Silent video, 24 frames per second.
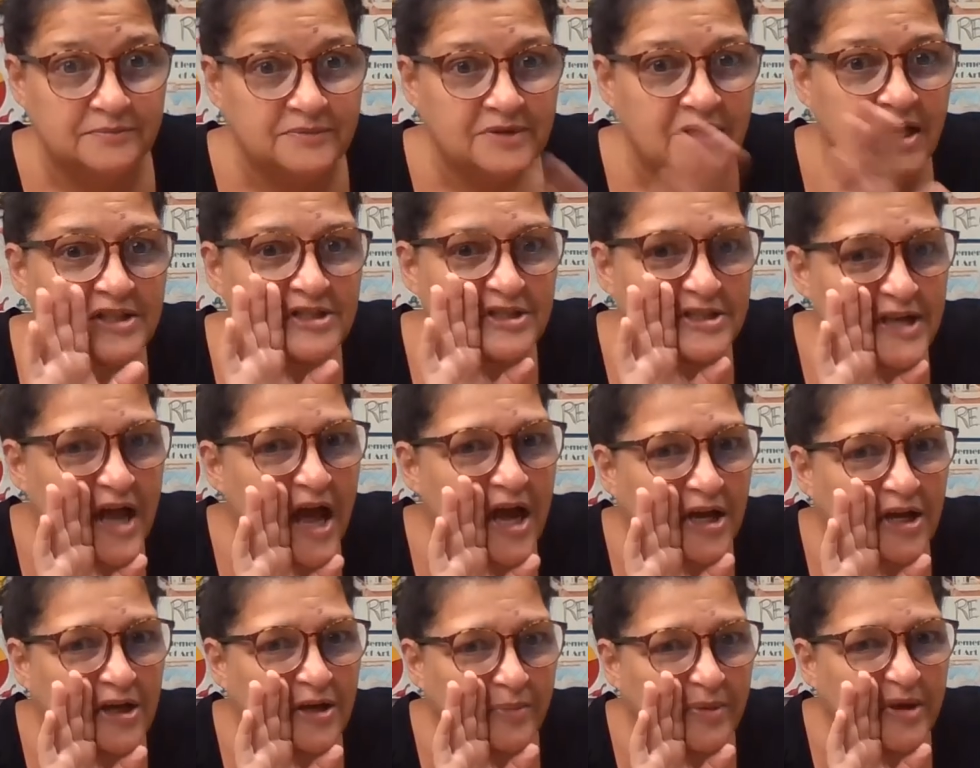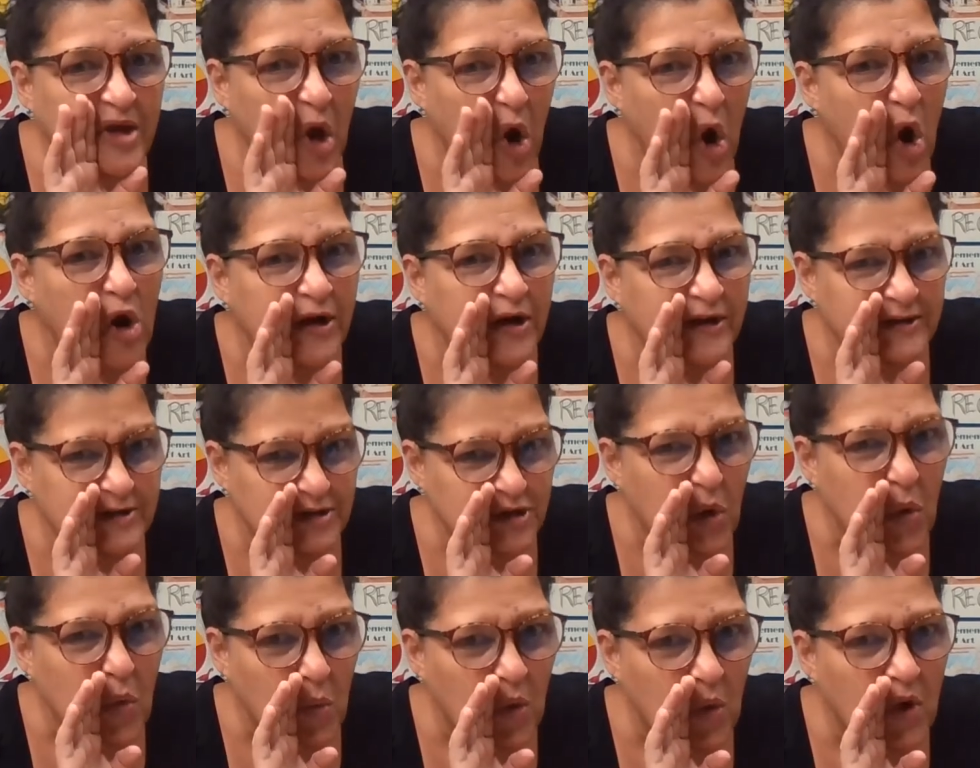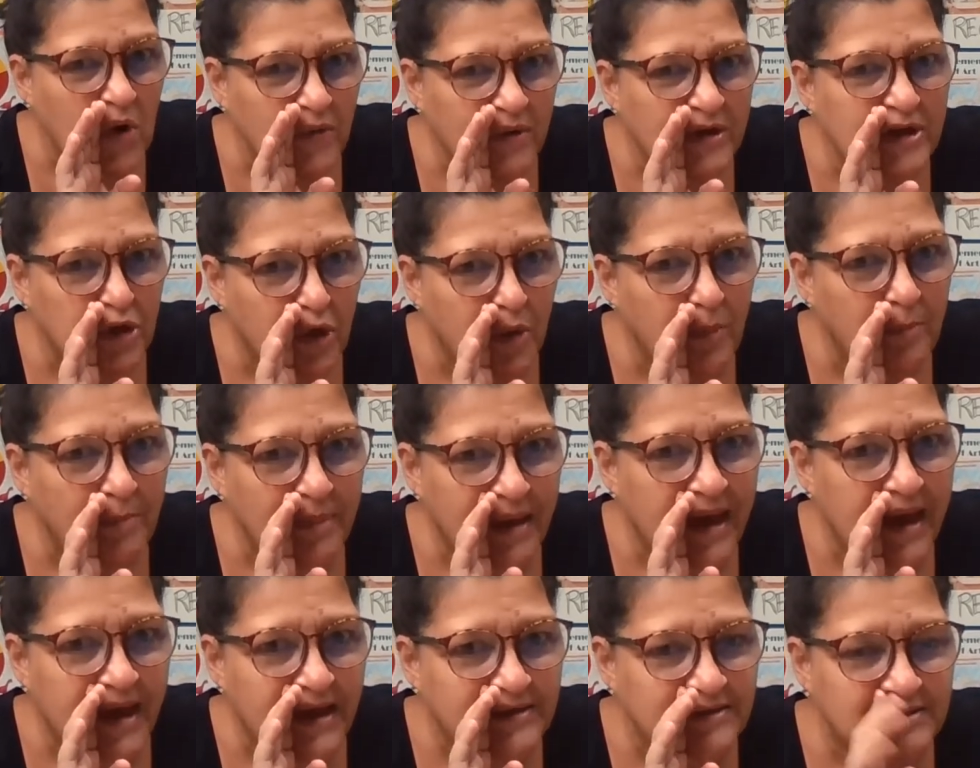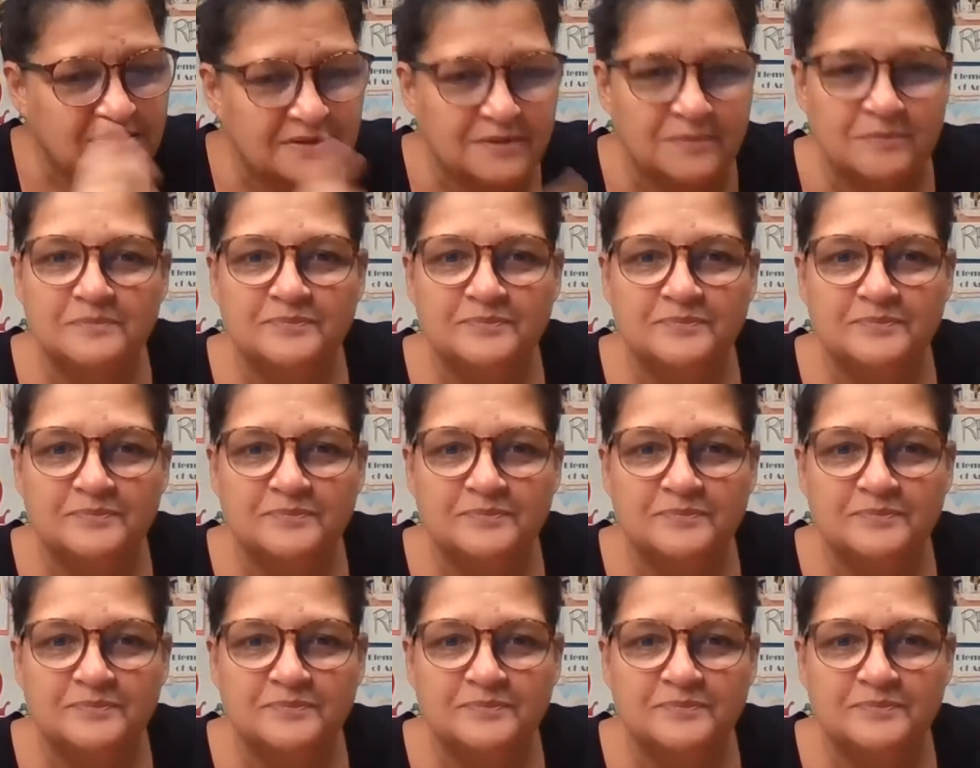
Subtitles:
It's not going to be hard. Don't worry. You'll pass.